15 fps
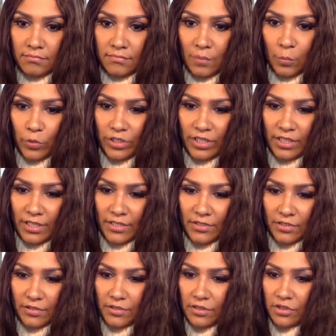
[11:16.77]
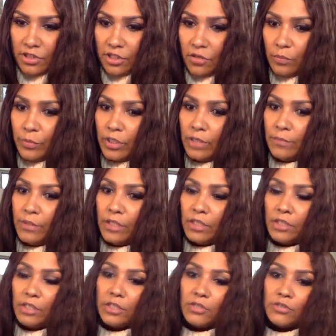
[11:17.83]
When did I start this channel? Many, many
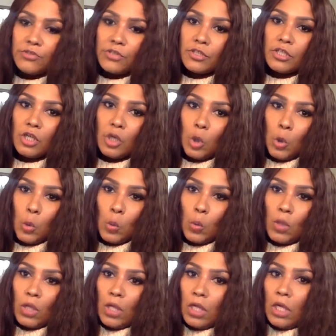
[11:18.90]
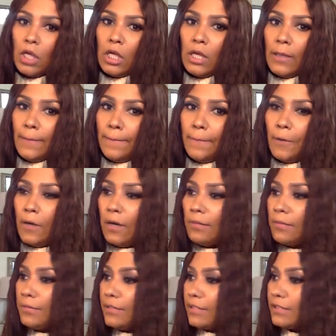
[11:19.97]
years ago.
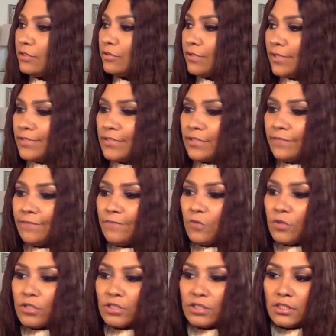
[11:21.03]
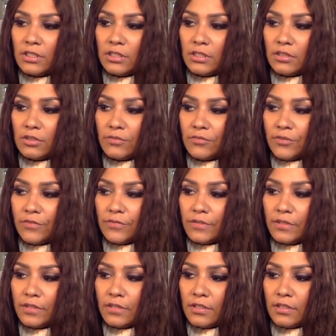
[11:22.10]
Probably in 2014 or
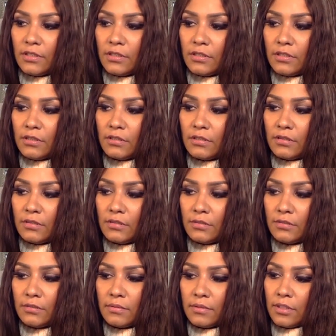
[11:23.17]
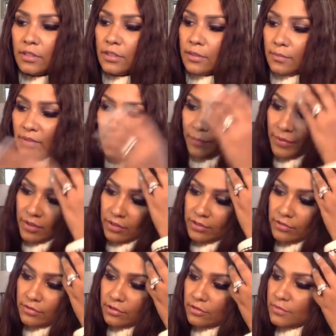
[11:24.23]
15. But I've been on
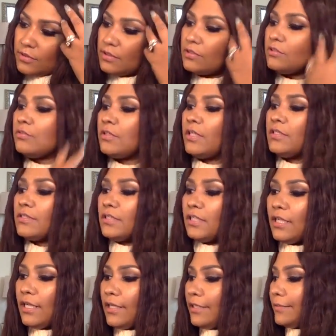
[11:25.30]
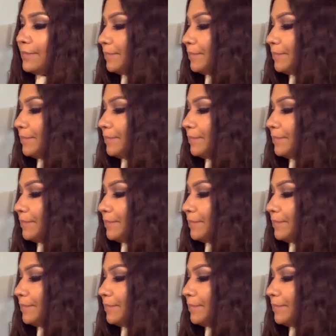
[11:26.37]
YouTube since 2009